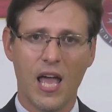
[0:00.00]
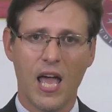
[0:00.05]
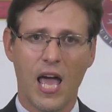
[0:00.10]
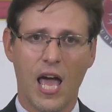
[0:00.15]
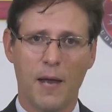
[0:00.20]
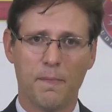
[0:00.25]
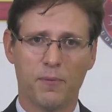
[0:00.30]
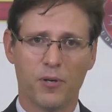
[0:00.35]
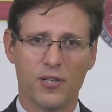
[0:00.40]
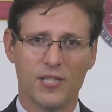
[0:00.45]

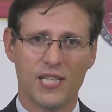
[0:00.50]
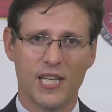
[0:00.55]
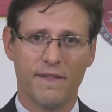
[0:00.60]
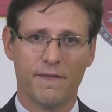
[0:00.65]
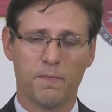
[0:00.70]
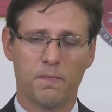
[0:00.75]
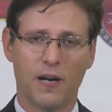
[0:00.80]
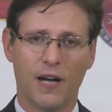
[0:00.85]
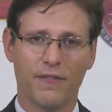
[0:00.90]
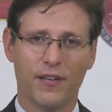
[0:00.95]
and
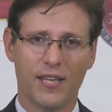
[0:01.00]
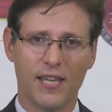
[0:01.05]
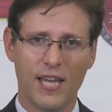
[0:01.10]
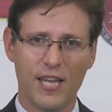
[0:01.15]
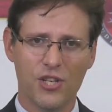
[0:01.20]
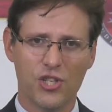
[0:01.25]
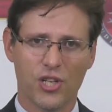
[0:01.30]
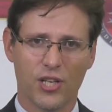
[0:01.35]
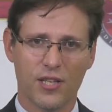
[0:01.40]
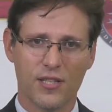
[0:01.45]
perceived
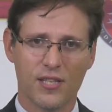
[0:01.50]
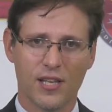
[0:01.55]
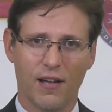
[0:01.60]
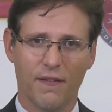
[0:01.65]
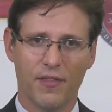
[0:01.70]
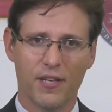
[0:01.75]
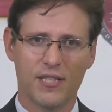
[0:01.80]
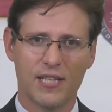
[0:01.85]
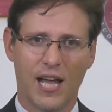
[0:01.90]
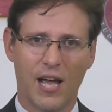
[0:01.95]
provocations
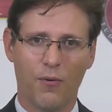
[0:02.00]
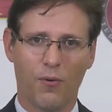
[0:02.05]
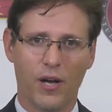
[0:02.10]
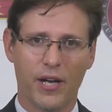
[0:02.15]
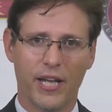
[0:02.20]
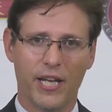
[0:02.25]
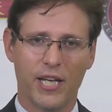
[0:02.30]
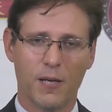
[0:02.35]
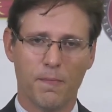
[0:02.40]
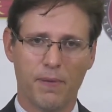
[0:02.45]
of the Taiwan
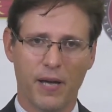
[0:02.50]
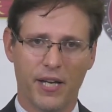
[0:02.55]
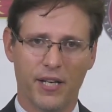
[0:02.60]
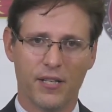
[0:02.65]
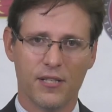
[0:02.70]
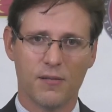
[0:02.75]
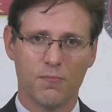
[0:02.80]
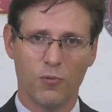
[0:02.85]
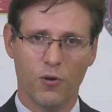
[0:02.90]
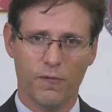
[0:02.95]

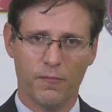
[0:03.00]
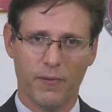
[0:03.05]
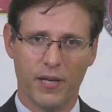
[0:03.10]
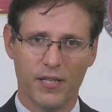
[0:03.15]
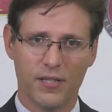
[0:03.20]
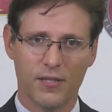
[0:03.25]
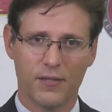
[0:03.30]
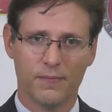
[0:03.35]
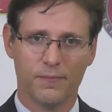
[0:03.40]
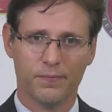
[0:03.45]
independence
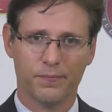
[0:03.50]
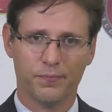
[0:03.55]
movement.